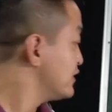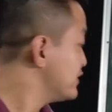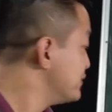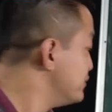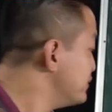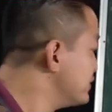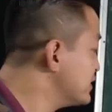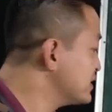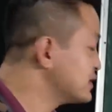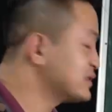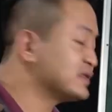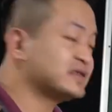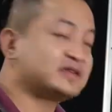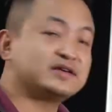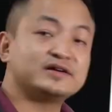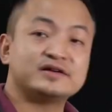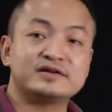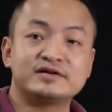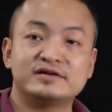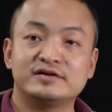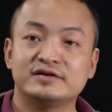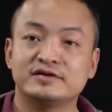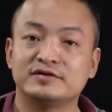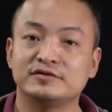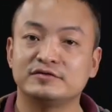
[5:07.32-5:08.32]
the milk
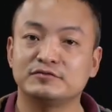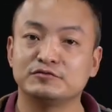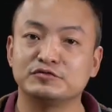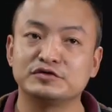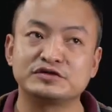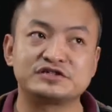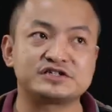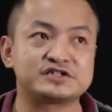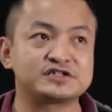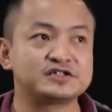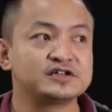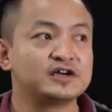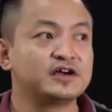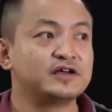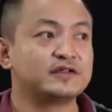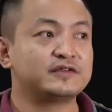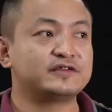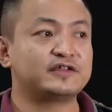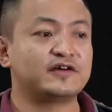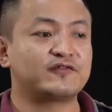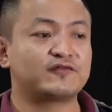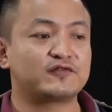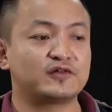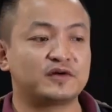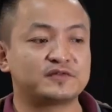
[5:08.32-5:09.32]
teeth, which
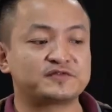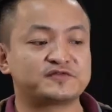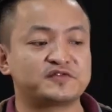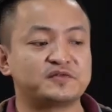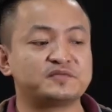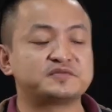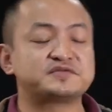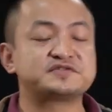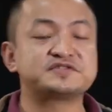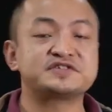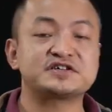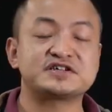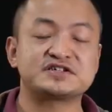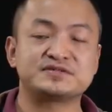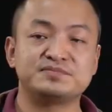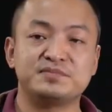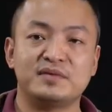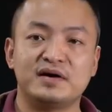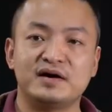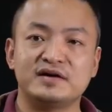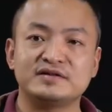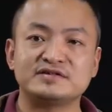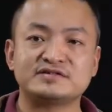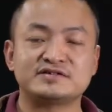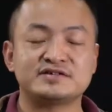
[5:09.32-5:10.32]
develops from 6
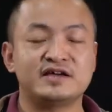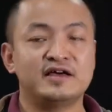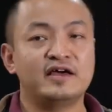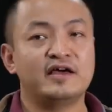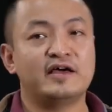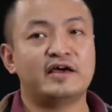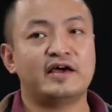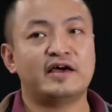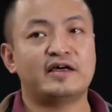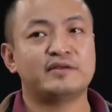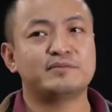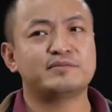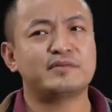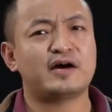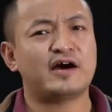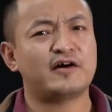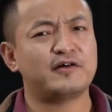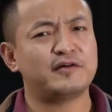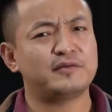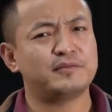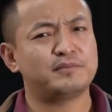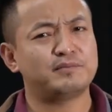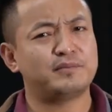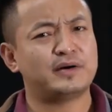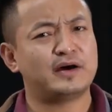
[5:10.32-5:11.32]
months and
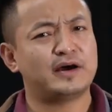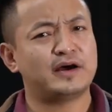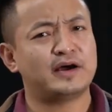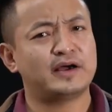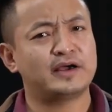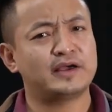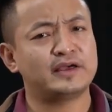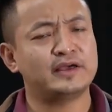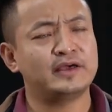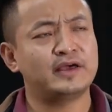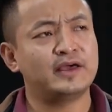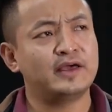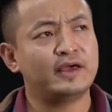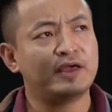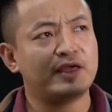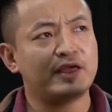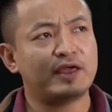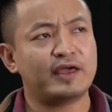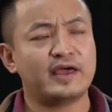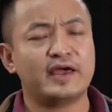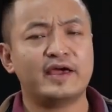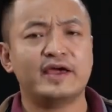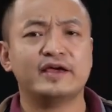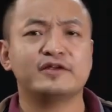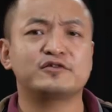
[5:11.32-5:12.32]
by
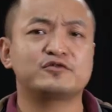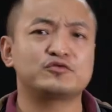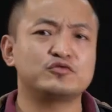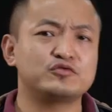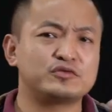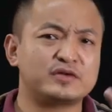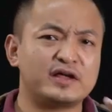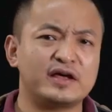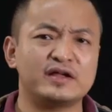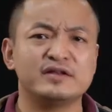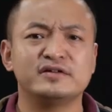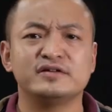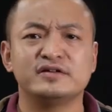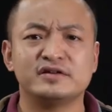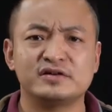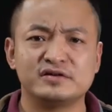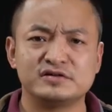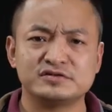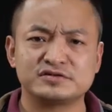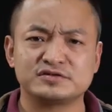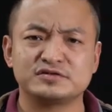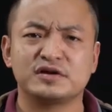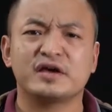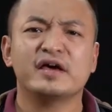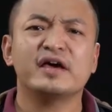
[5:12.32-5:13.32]
8 to 10
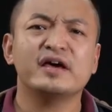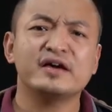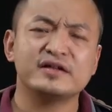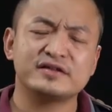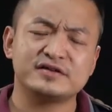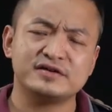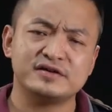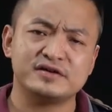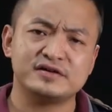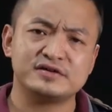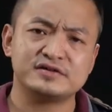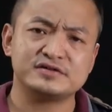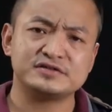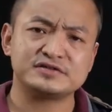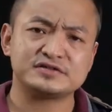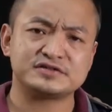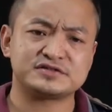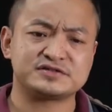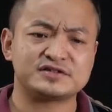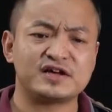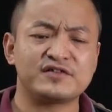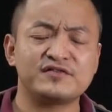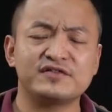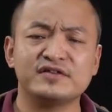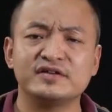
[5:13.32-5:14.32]
years, 8 years,
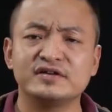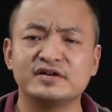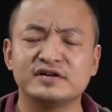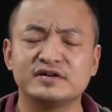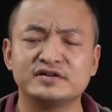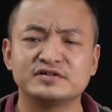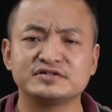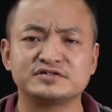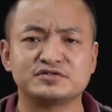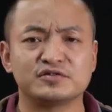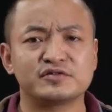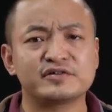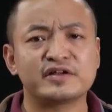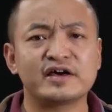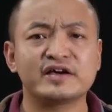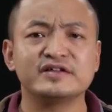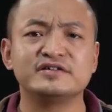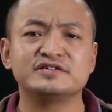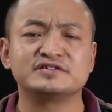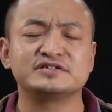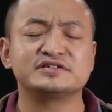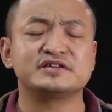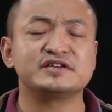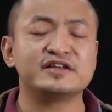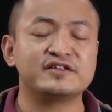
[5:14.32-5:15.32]
7 years, or 9
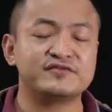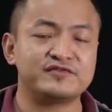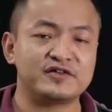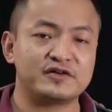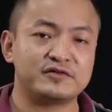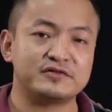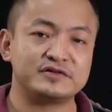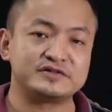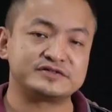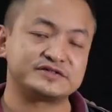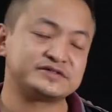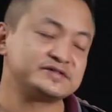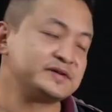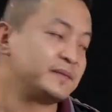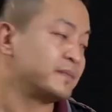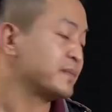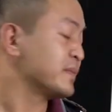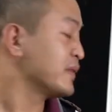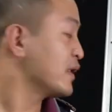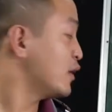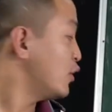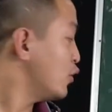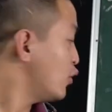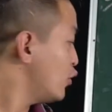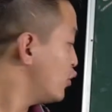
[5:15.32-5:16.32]
years, it varies.
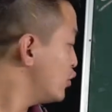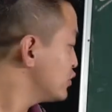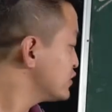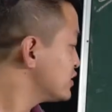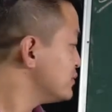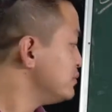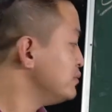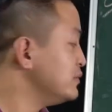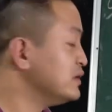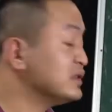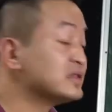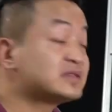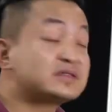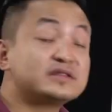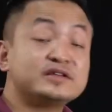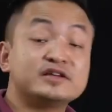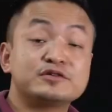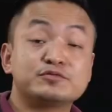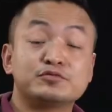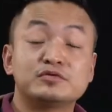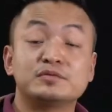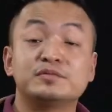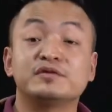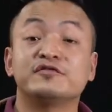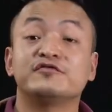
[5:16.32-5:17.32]
All the milk
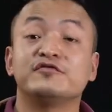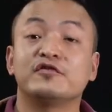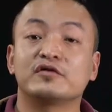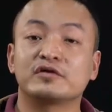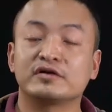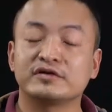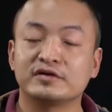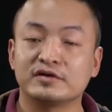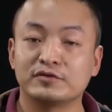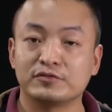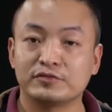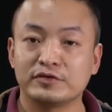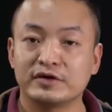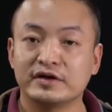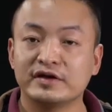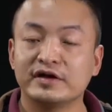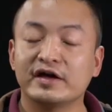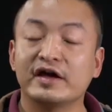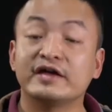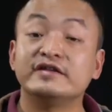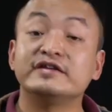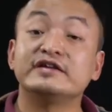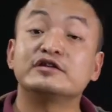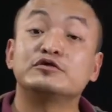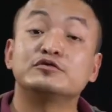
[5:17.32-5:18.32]
teeth will be fallen away
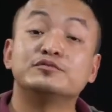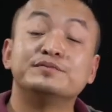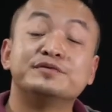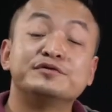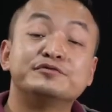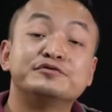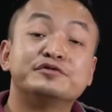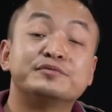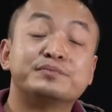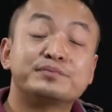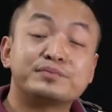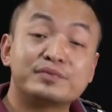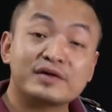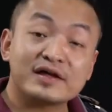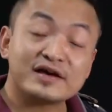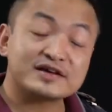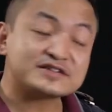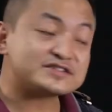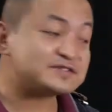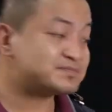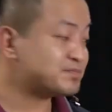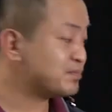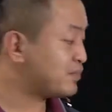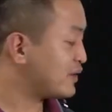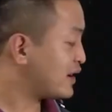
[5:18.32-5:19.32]
and it will be
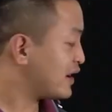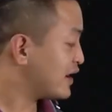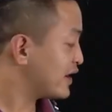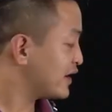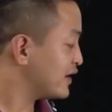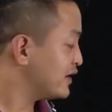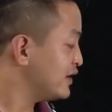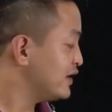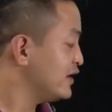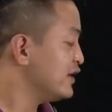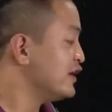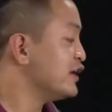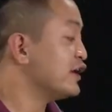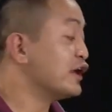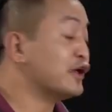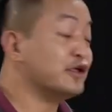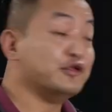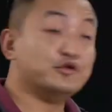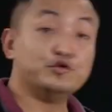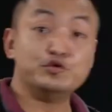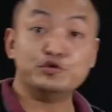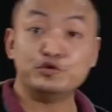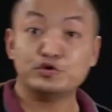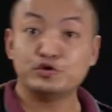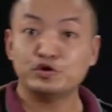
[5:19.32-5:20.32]
replaced by a
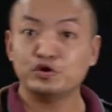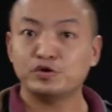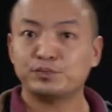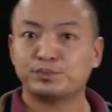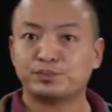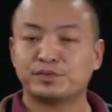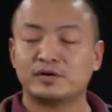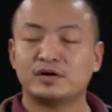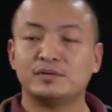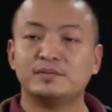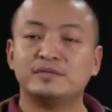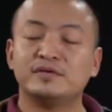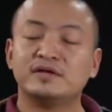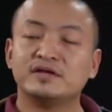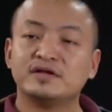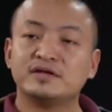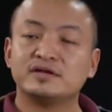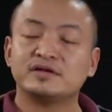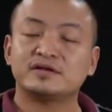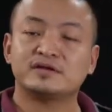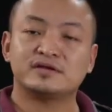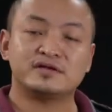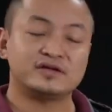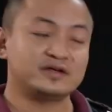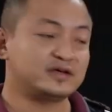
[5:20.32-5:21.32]
new
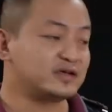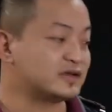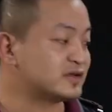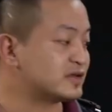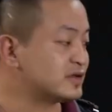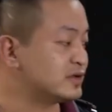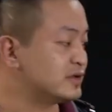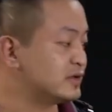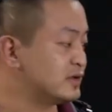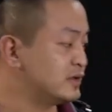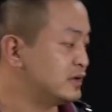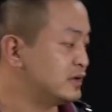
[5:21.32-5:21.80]
permanent teeth,